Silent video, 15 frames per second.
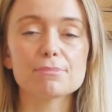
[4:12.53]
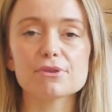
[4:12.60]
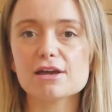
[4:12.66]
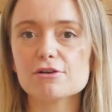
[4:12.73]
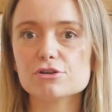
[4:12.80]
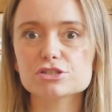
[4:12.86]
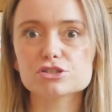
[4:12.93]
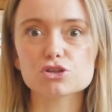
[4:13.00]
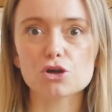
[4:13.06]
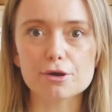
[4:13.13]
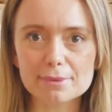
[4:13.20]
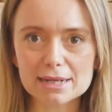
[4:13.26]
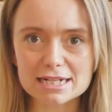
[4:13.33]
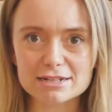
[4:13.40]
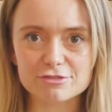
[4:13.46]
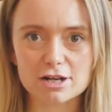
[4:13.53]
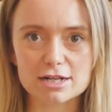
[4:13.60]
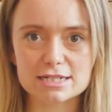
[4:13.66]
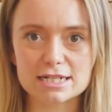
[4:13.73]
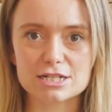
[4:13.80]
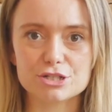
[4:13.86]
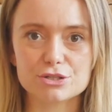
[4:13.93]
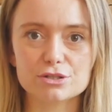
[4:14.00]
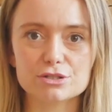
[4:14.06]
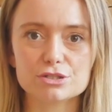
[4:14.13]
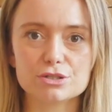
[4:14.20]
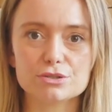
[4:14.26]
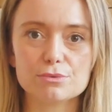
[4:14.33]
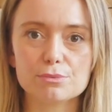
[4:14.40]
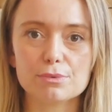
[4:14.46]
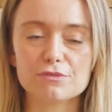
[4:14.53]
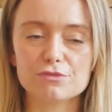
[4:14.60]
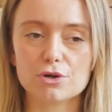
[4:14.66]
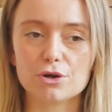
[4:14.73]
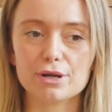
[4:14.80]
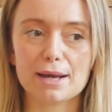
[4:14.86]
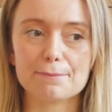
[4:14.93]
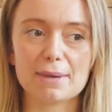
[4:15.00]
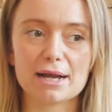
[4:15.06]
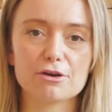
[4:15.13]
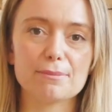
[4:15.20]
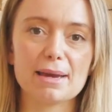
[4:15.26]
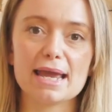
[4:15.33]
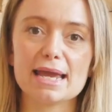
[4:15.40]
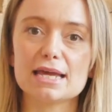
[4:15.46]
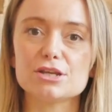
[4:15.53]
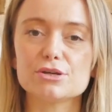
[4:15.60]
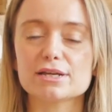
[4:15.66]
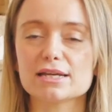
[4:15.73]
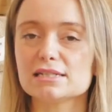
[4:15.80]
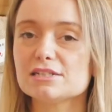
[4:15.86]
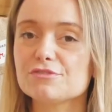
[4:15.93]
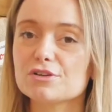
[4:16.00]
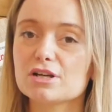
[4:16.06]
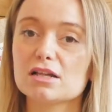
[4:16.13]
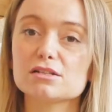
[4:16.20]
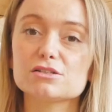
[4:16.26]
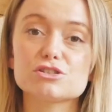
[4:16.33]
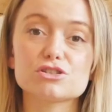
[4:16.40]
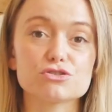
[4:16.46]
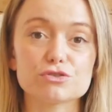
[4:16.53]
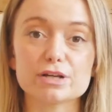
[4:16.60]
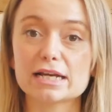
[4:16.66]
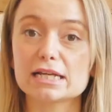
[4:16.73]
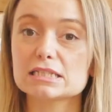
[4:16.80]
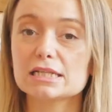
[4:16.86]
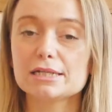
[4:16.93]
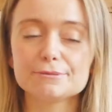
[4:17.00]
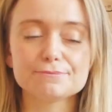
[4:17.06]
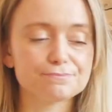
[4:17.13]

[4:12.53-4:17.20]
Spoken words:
But there are so many different ideas you can do with your own macrame, and you can get different coloured strings